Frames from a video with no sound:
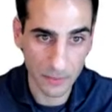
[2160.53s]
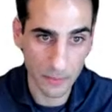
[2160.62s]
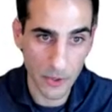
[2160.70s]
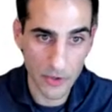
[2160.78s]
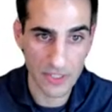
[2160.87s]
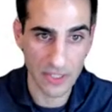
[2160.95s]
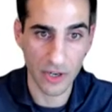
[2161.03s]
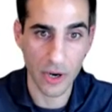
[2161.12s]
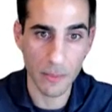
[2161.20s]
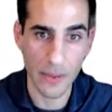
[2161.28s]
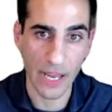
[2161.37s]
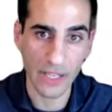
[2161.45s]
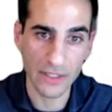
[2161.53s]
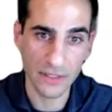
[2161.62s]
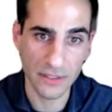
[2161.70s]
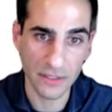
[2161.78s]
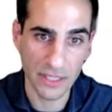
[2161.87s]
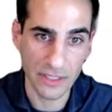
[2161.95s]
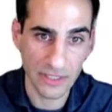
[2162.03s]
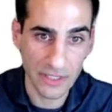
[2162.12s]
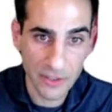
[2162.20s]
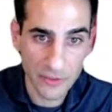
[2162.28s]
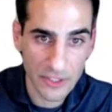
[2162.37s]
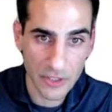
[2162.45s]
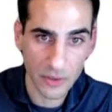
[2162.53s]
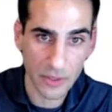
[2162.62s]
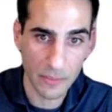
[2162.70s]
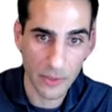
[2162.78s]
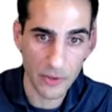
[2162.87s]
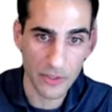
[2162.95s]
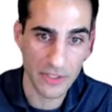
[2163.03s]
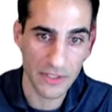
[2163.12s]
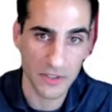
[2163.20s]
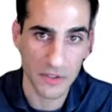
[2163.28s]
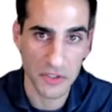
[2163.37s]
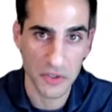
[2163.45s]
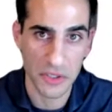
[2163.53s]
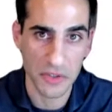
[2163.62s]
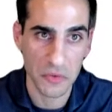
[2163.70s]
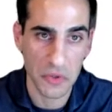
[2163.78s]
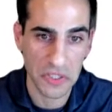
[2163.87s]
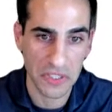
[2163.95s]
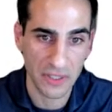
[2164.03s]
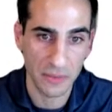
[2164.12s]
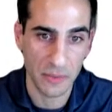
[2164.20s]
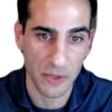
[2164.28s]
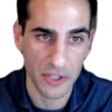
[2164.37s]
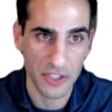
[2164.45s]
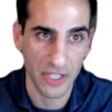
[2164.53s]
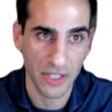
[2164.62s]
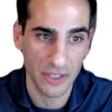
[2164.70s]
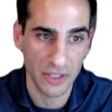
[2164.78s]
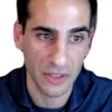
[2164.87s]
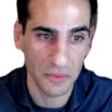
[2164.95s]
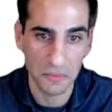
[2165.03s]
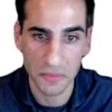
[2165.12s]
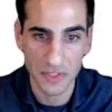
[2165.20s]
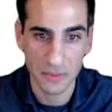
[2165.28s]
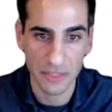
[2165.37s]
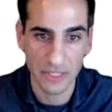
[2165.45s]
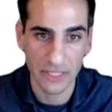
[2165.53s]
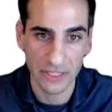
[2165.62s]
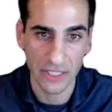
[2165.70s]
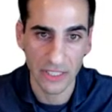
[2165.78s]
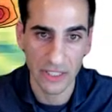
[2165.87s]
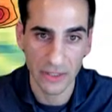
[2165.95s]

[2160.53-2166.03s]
most are compact, and the individual components are sort of 1 kiloparsec, something like that.